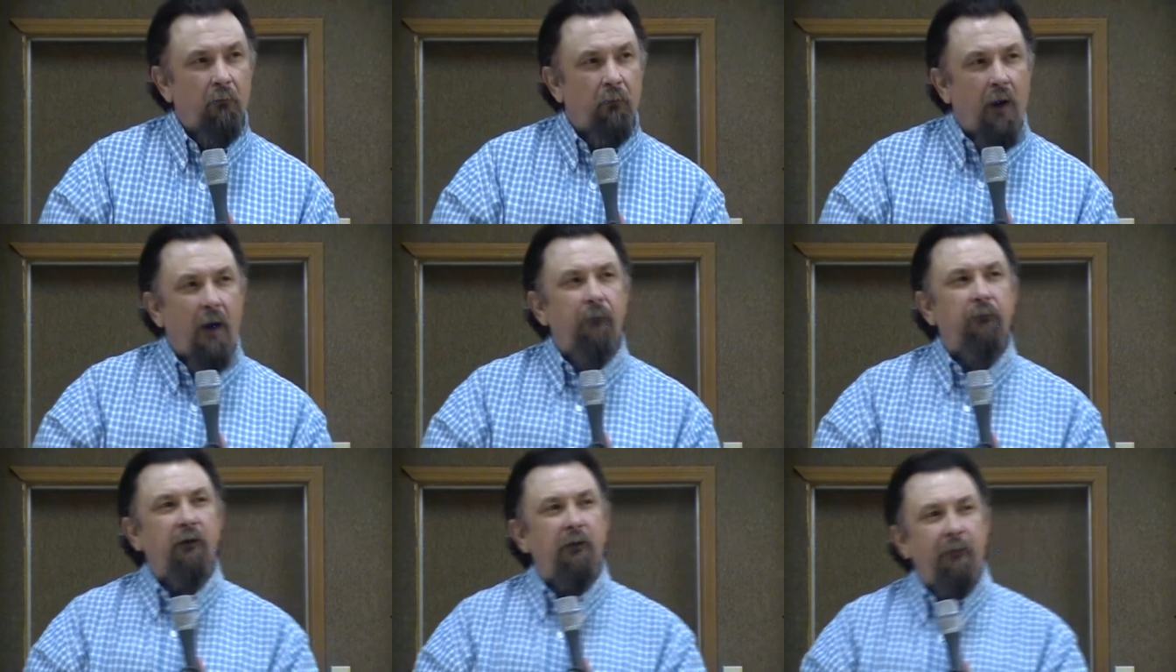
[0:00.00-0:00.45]

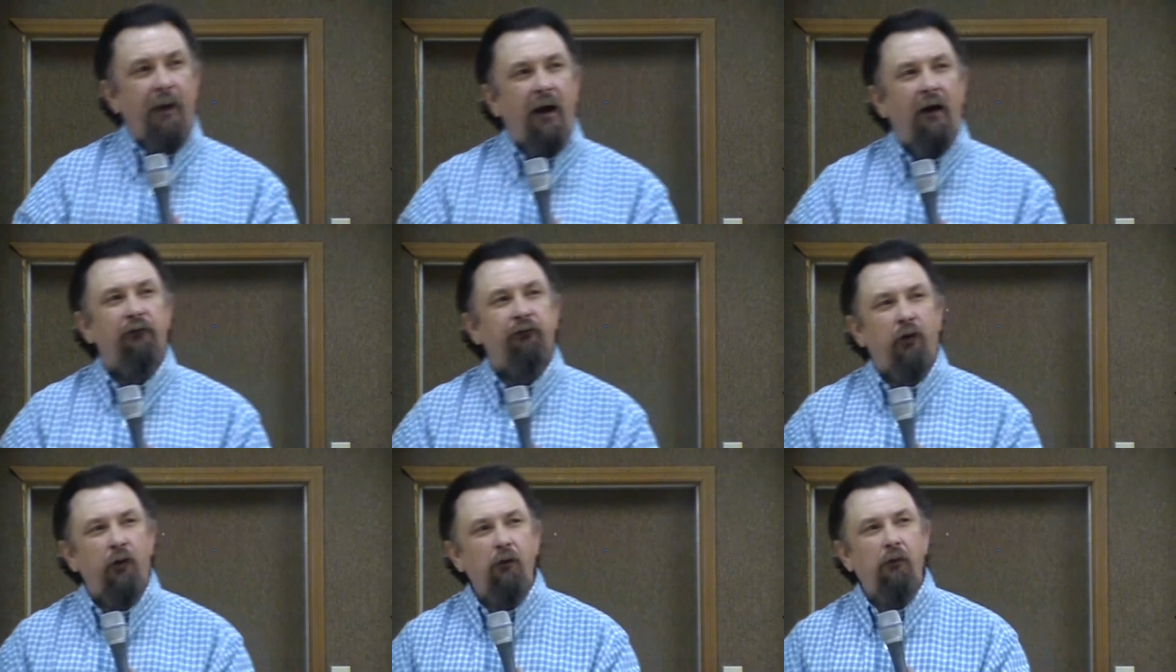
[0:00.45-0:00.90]
probably
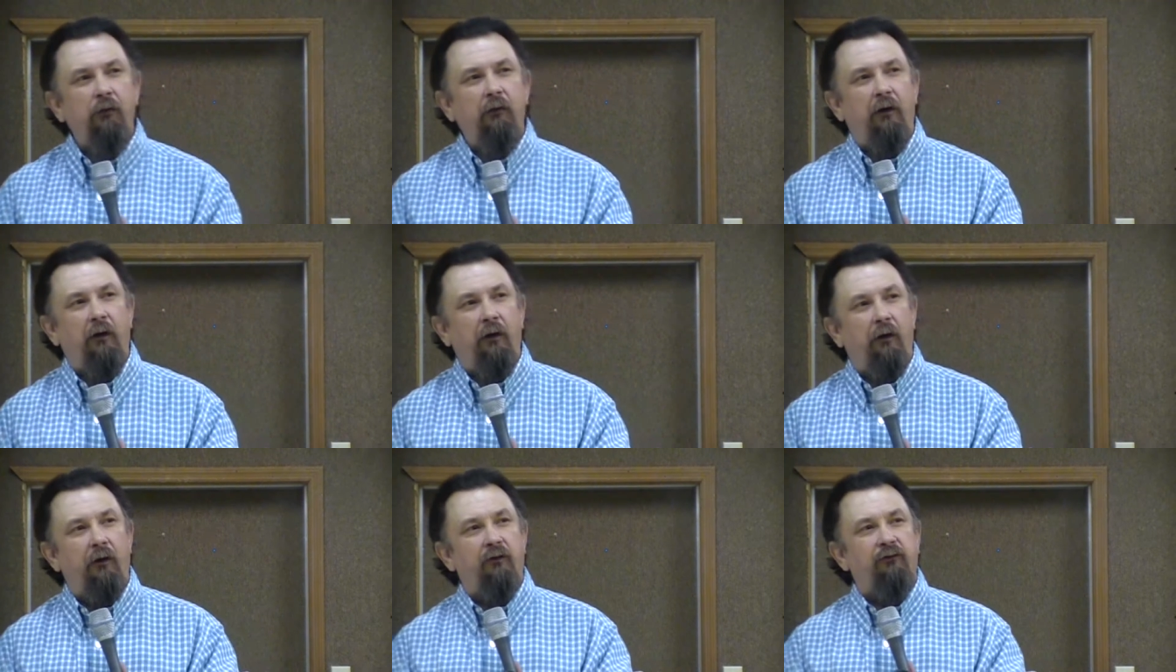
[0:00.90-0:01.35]
about two
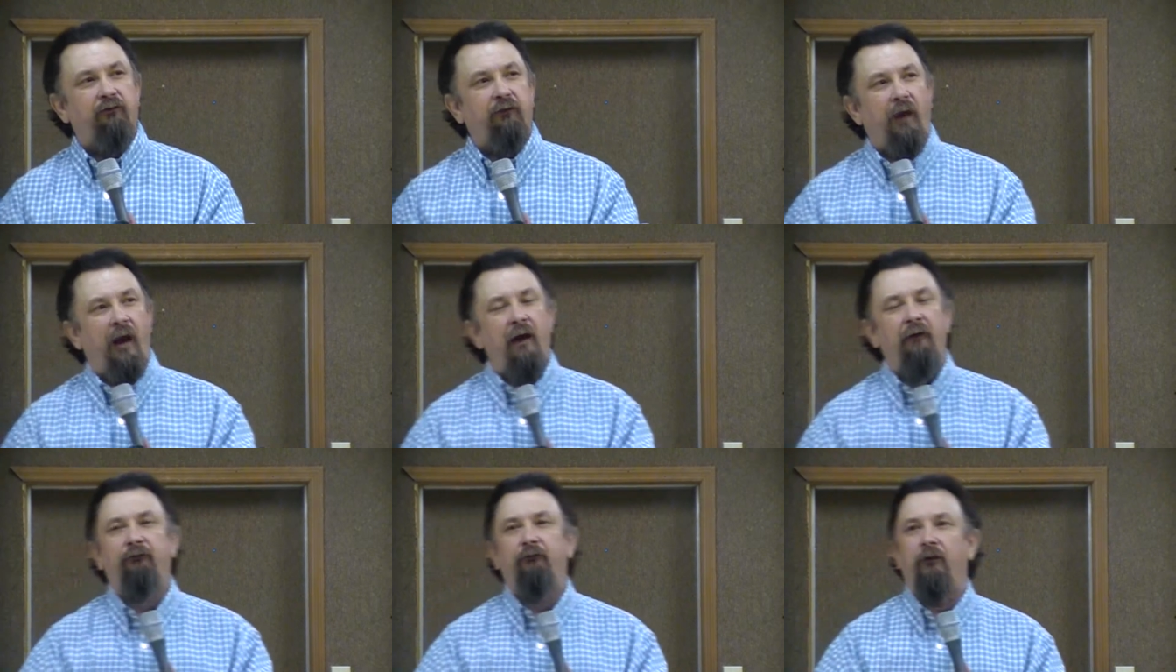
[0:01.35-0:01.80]
years
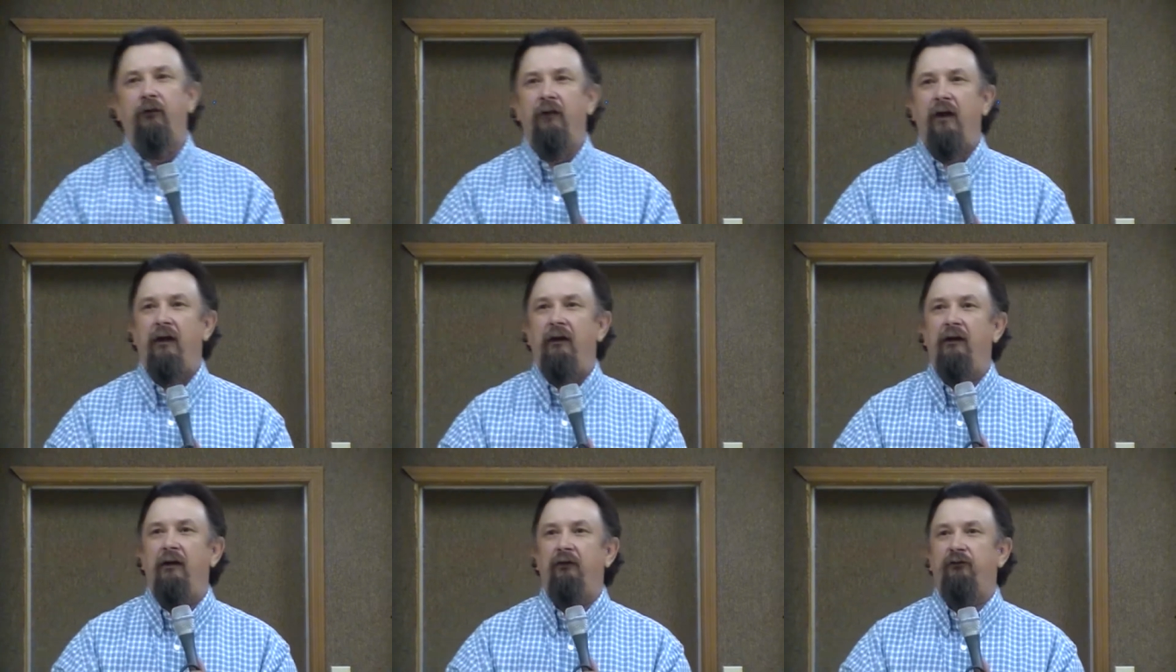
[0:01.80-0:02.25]
after
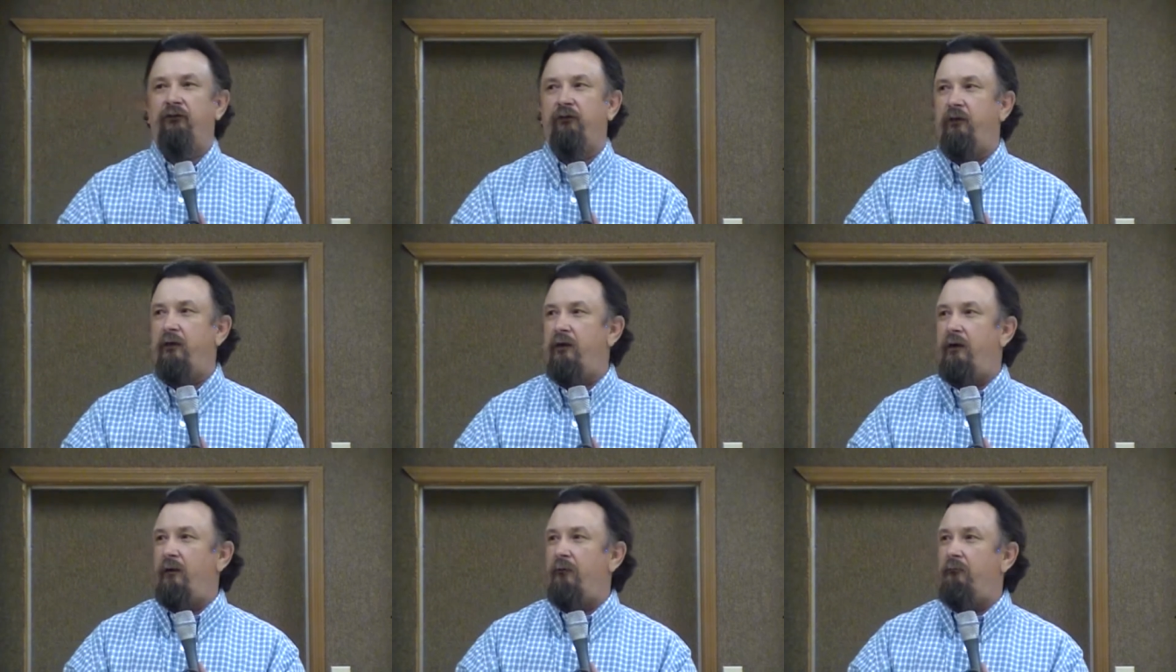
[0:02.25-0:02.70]
that
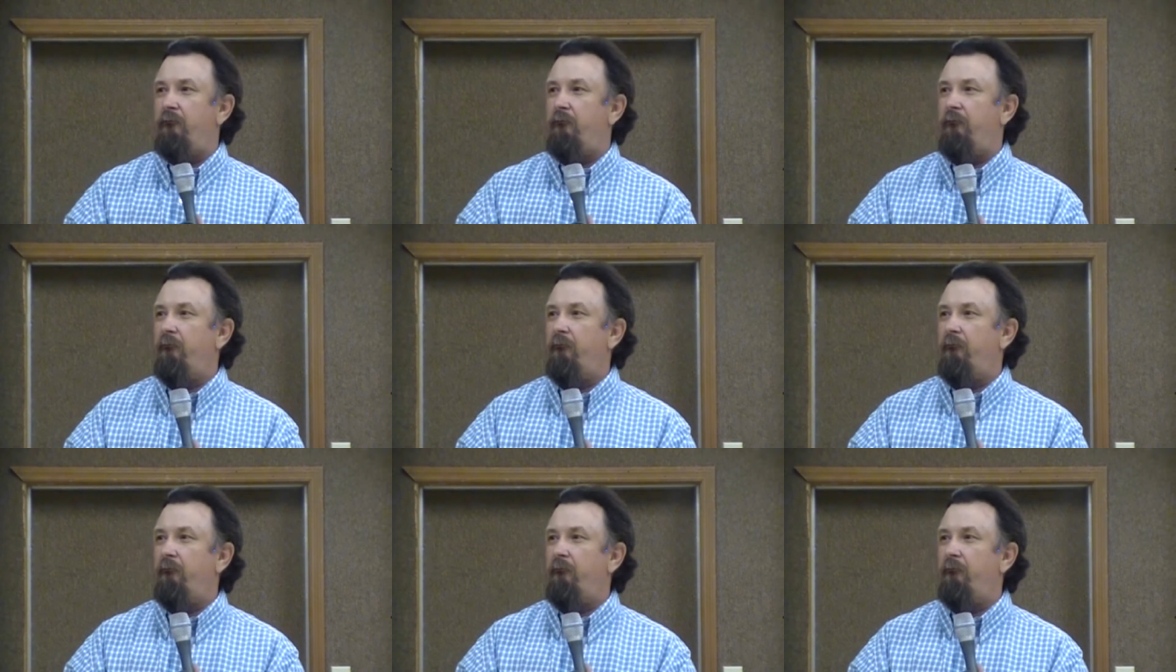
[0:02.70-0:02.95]
incident,